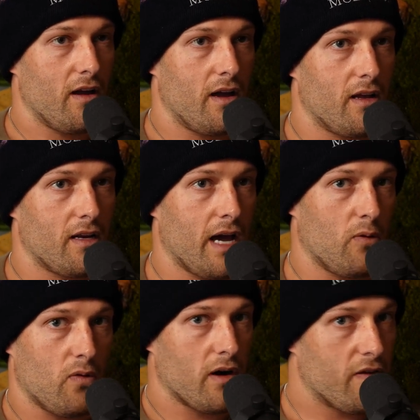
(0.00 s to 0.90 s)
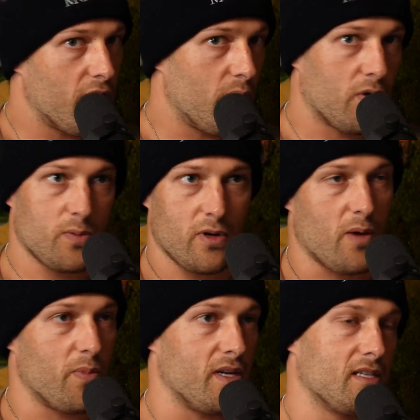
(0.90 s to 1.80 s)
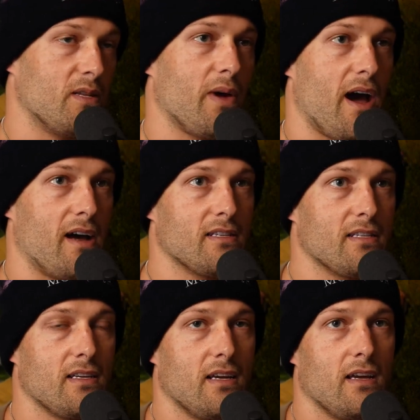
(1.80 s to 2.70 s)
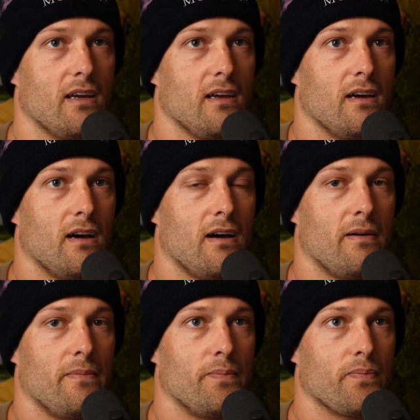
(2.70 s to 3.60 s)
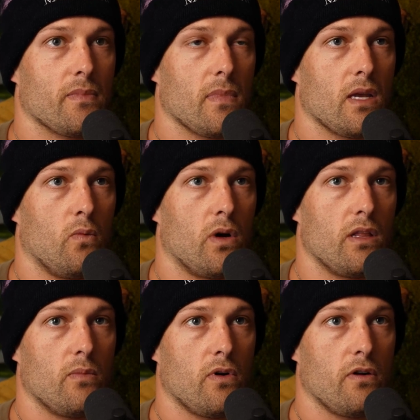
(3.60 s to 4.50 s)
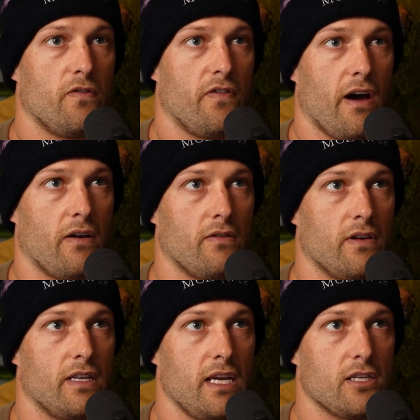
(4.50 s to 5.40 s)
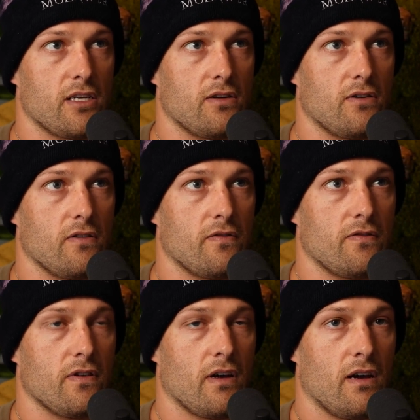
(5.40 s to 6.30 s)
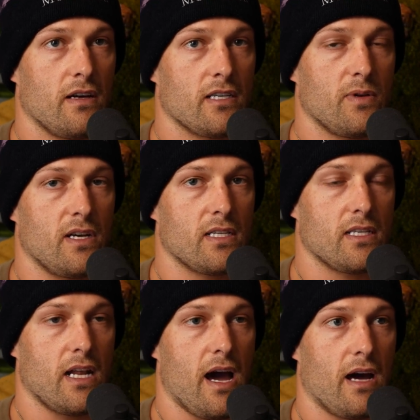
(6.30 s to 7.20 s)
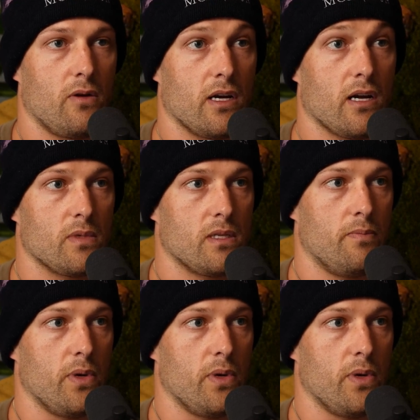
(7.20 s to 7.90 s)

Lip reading: And I'd worked for multiple companies in the past. One of the more foundational experiences that I had when it comes to